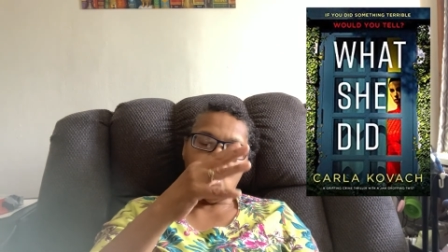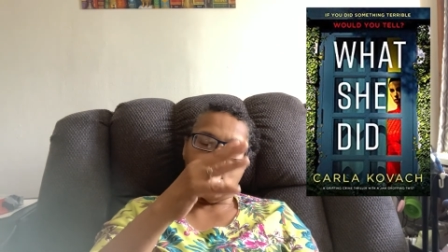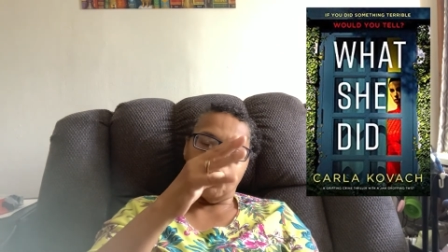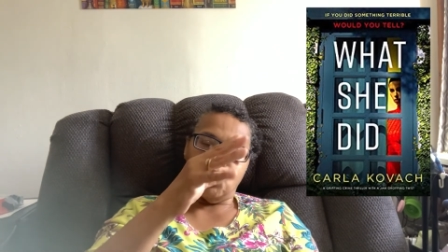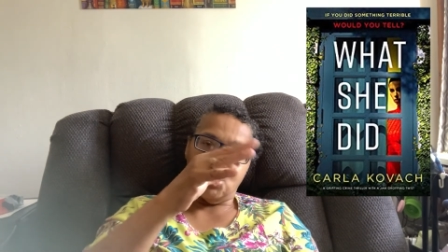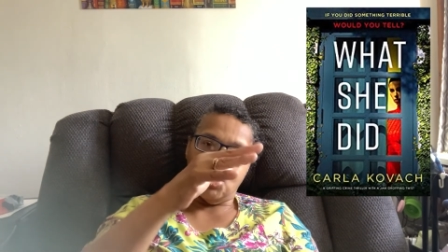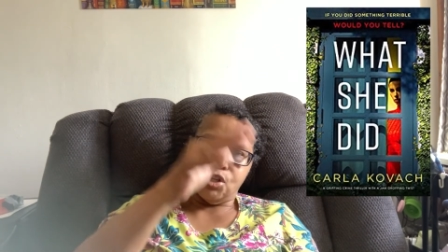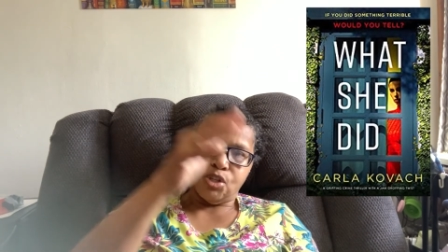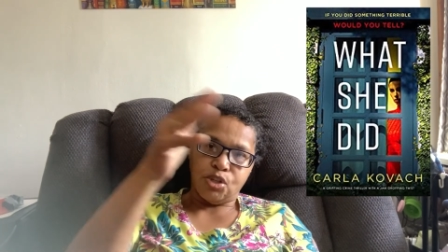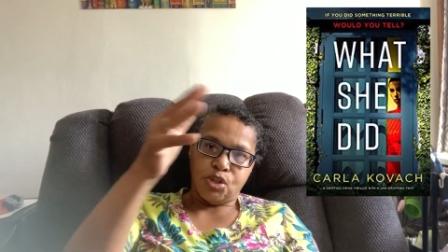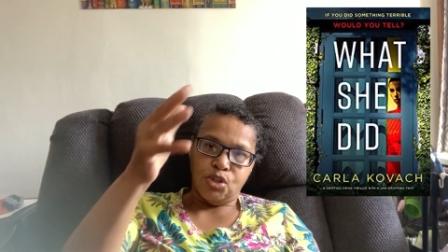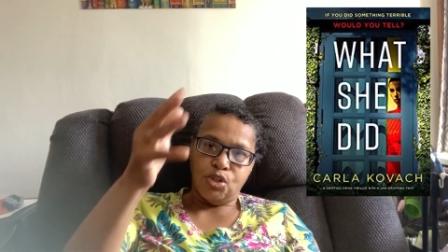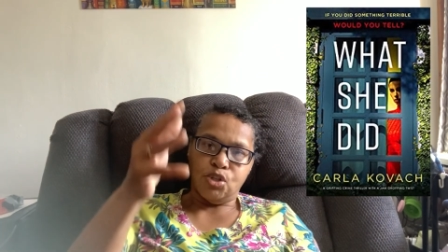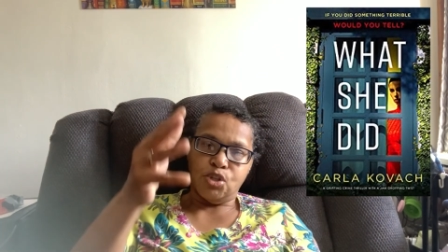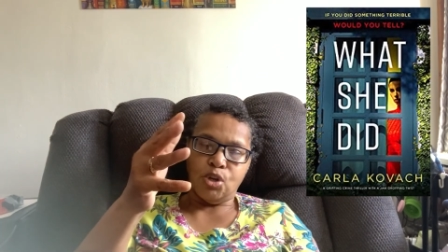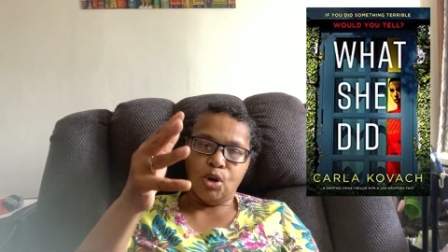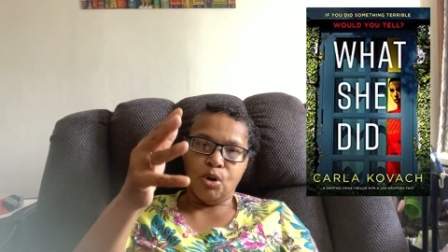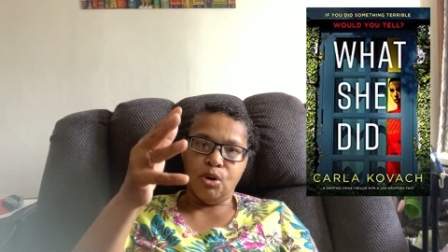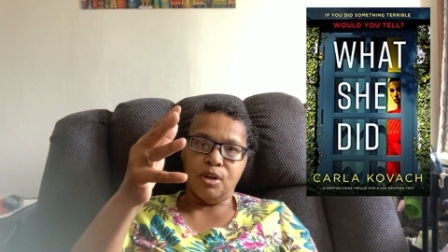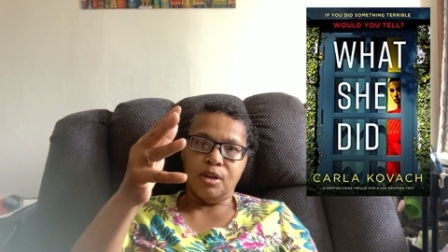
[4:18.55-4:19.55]

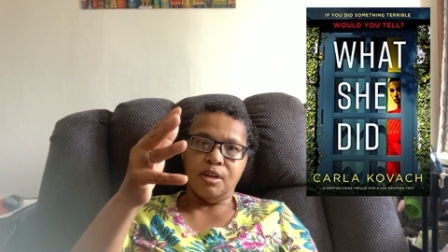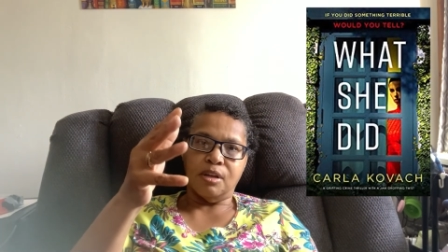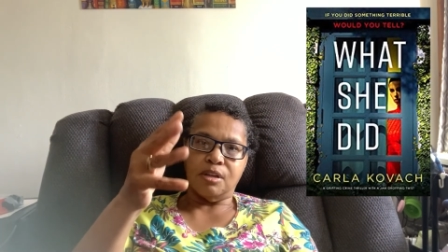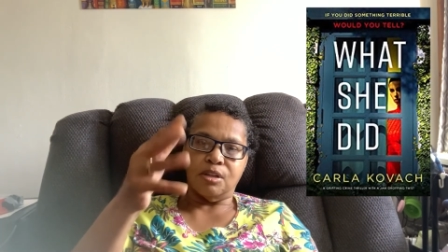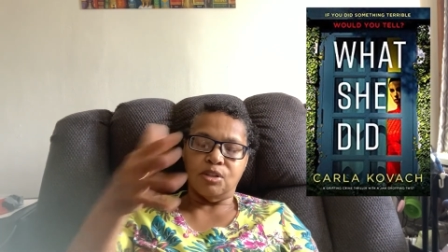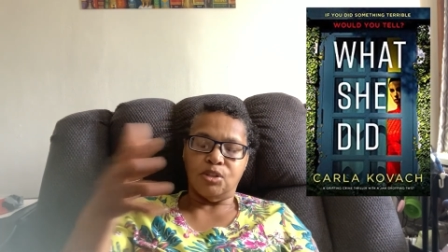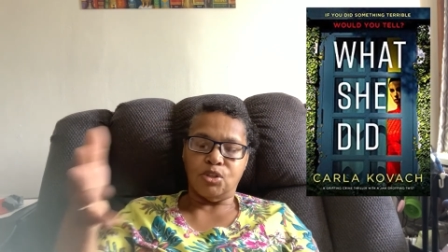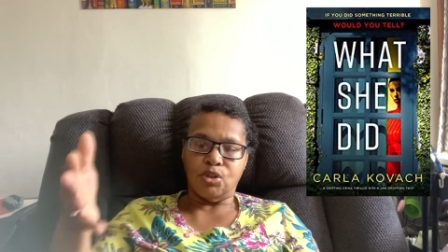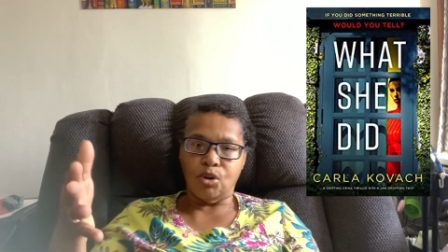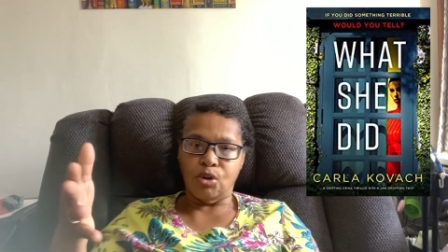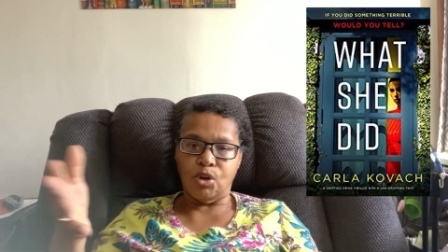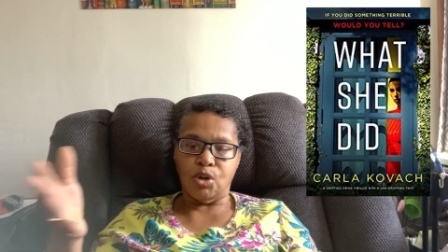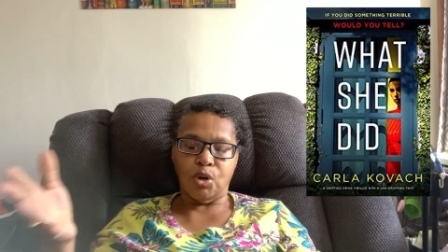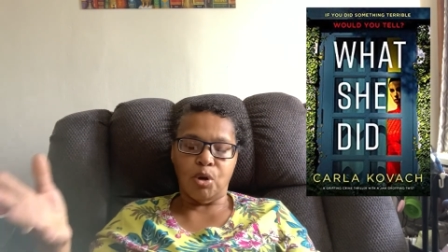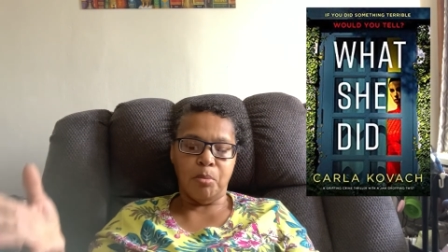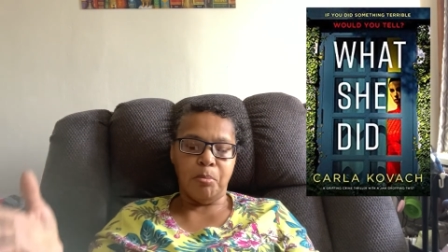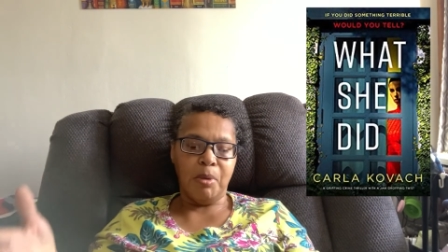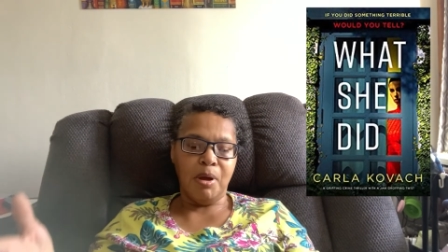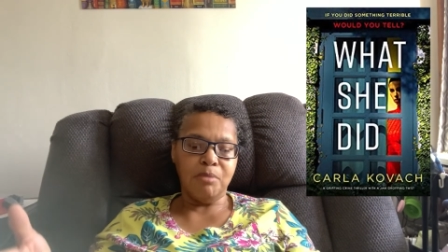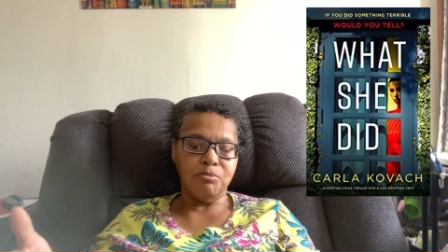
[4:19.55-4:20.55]
disconcerting concerning her
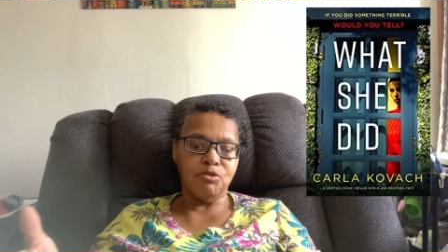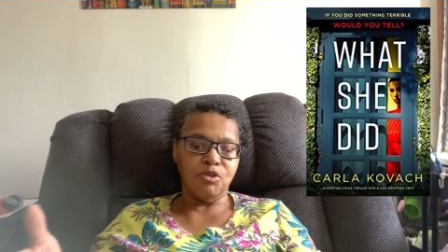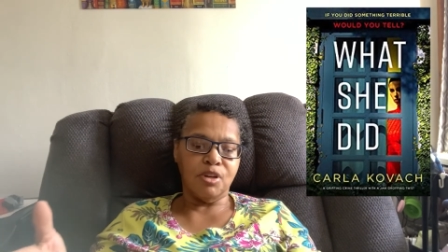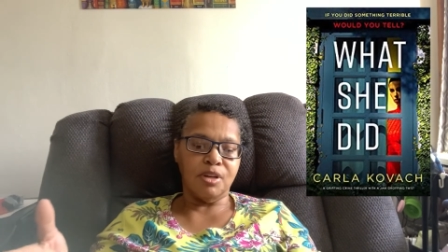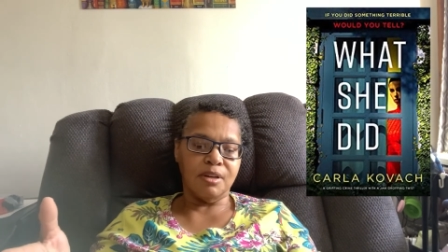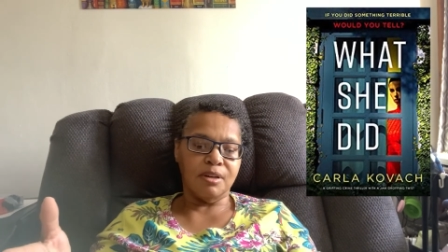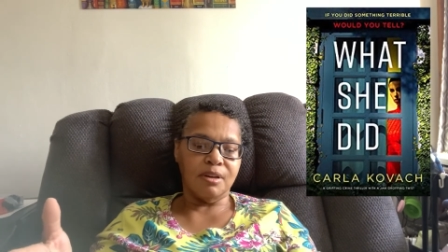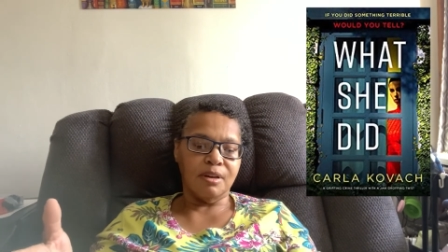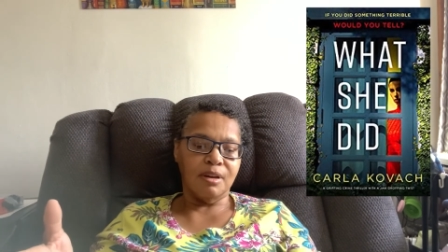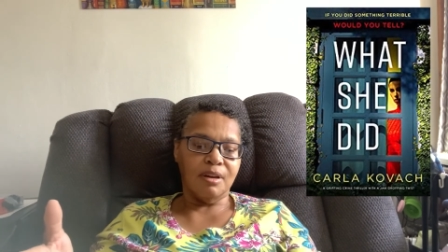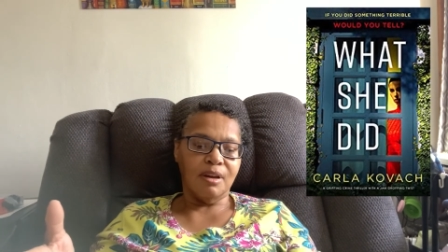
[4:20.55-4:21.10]
memory,